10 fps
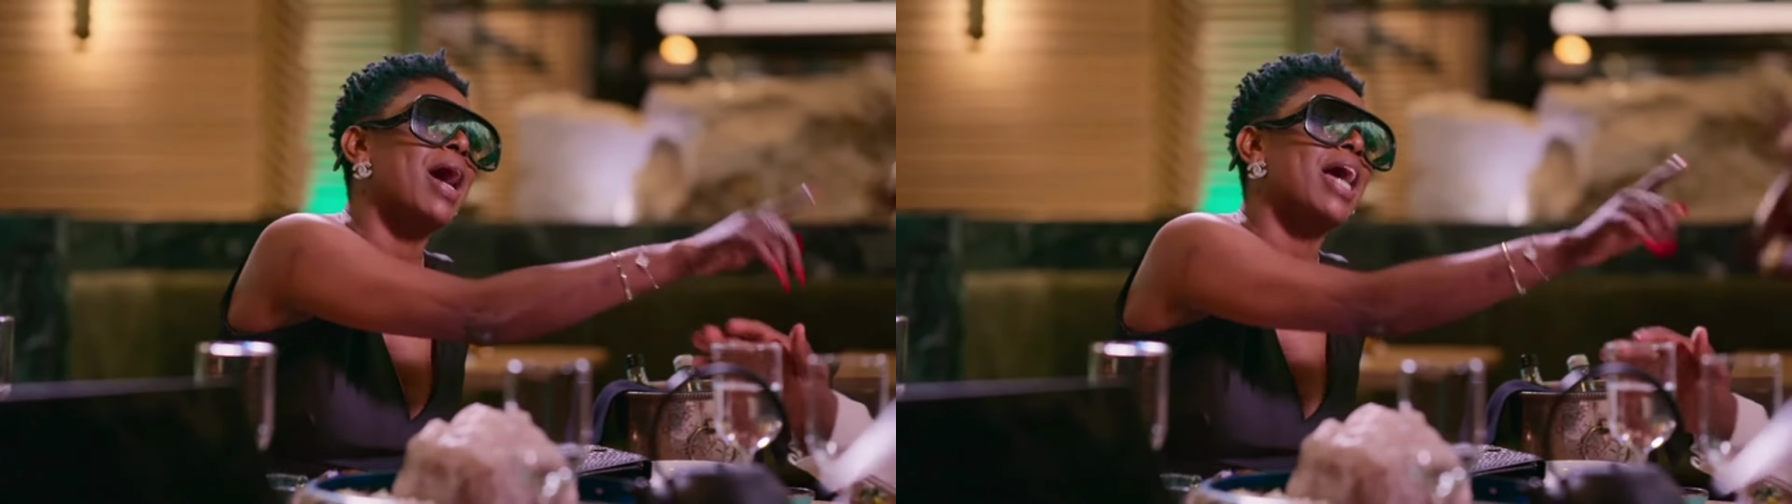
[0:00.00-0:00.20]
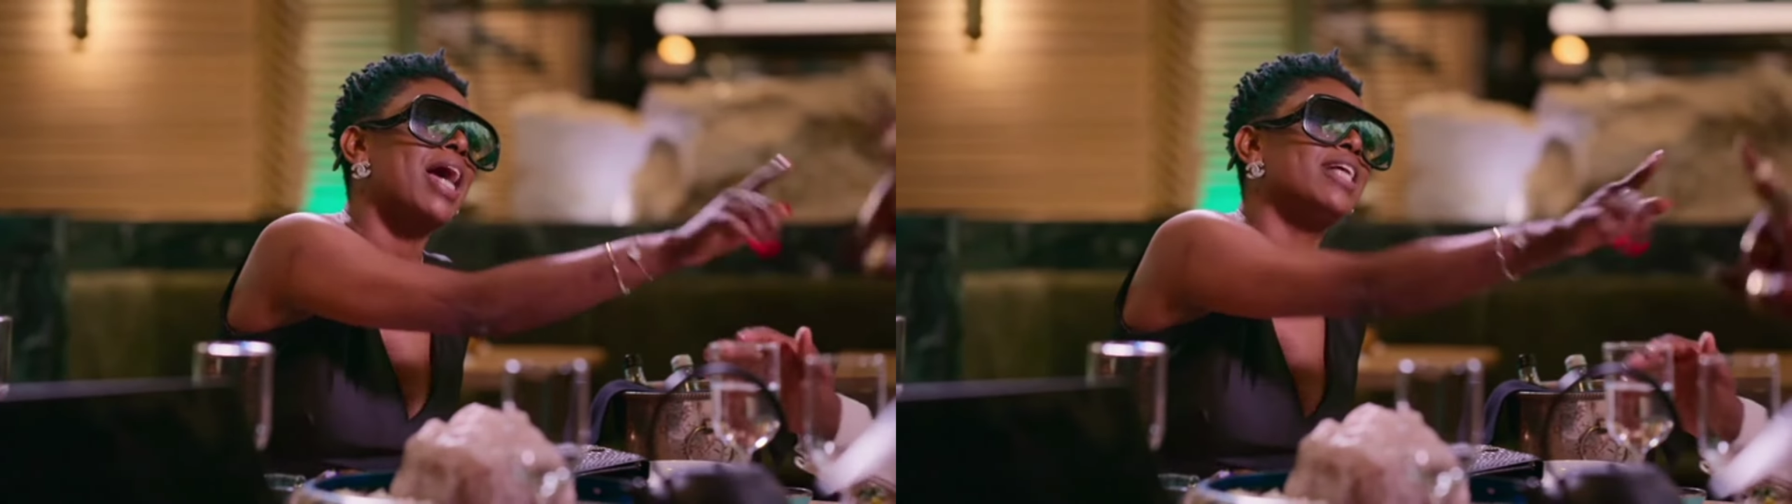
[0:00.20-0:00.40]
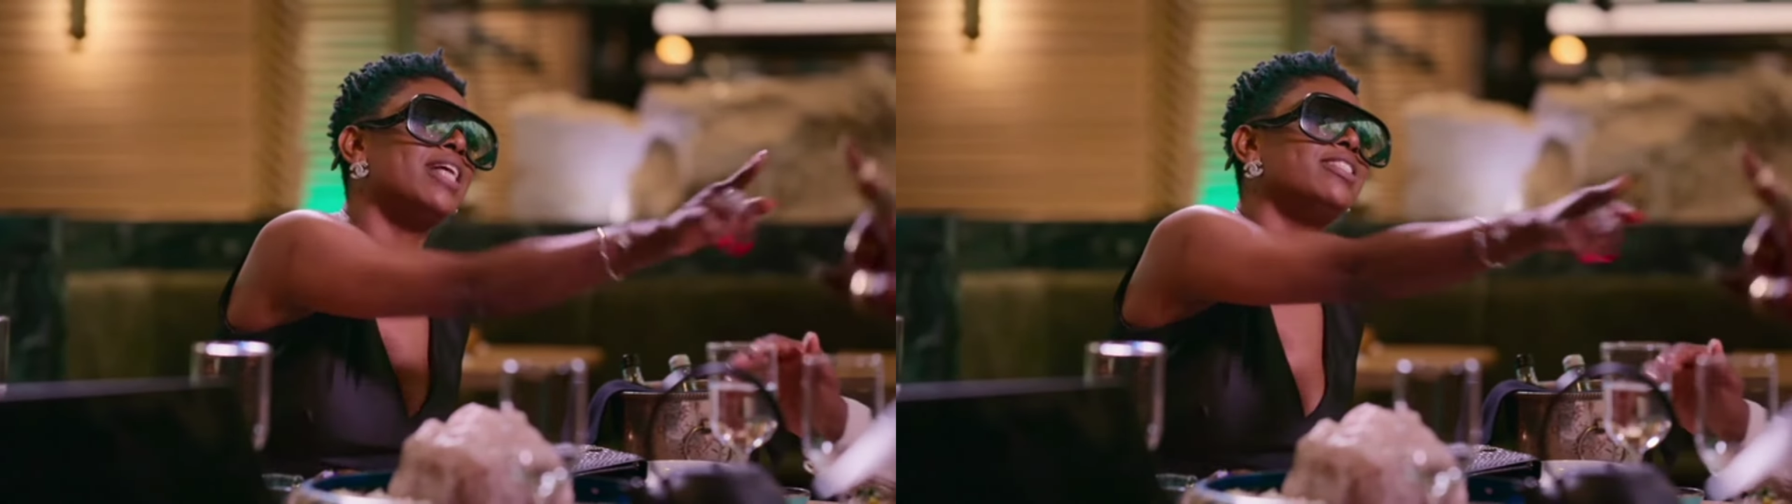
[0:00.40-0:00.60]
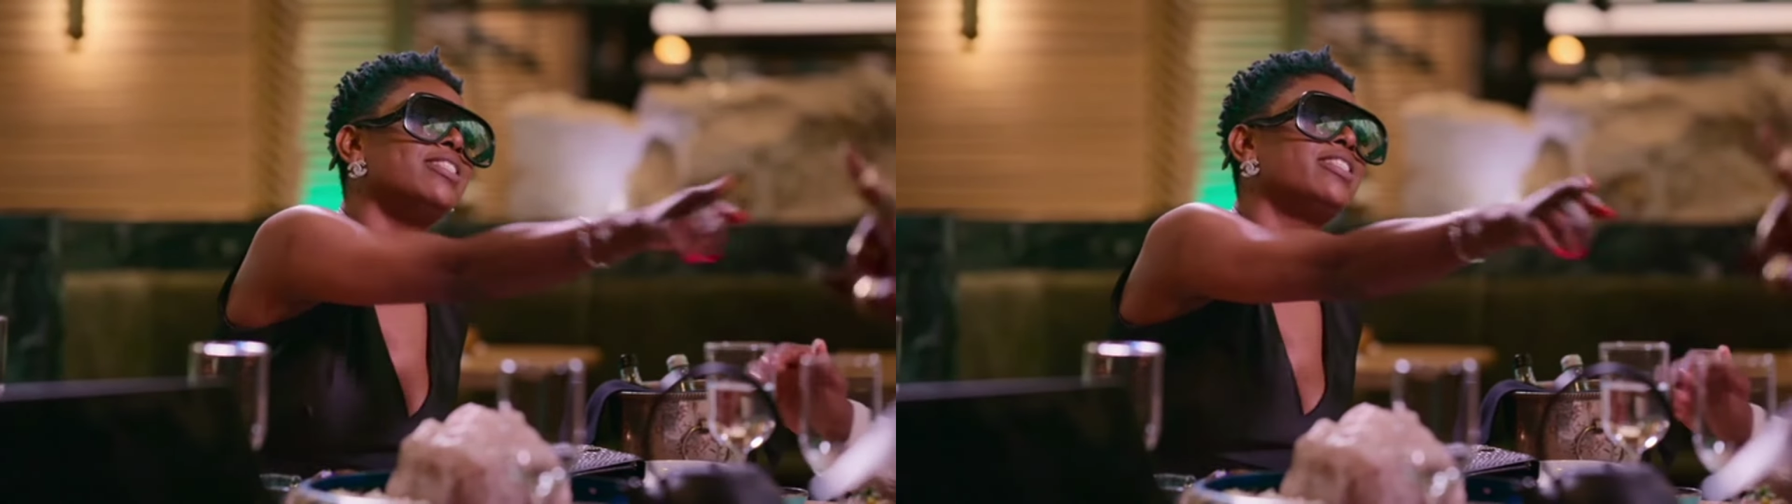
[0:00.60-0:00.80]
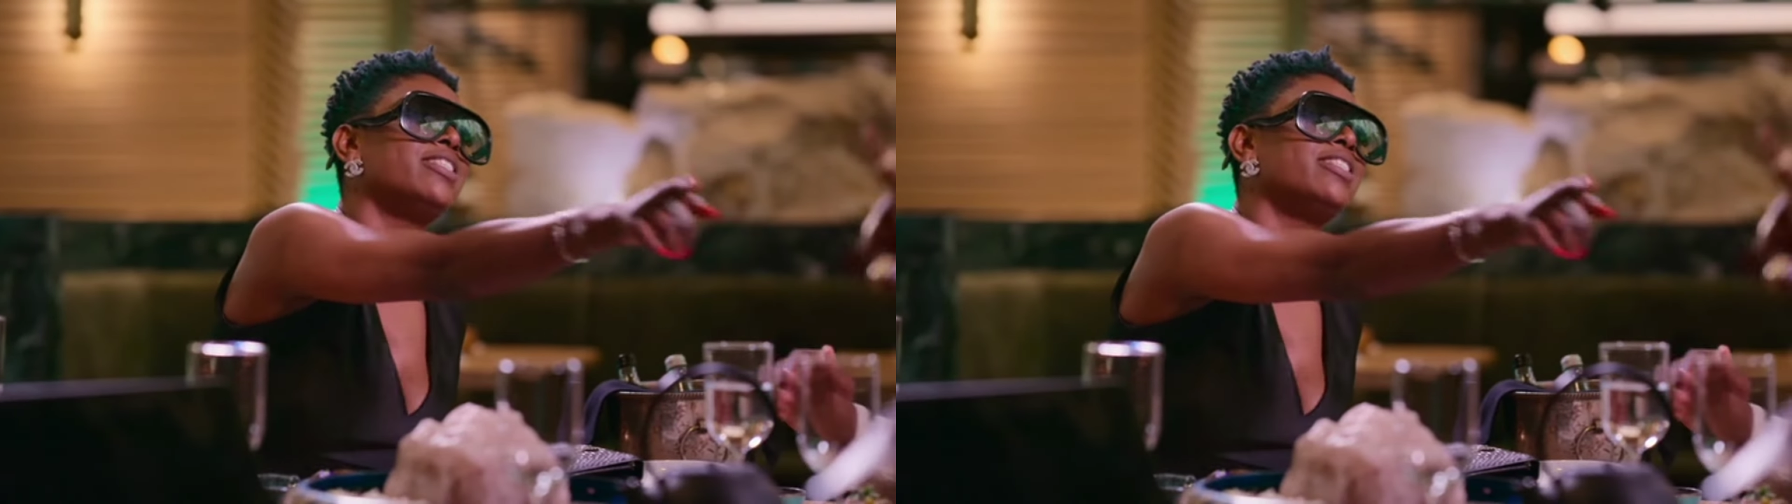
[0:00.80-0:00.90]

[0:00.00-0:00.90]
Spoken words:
actually went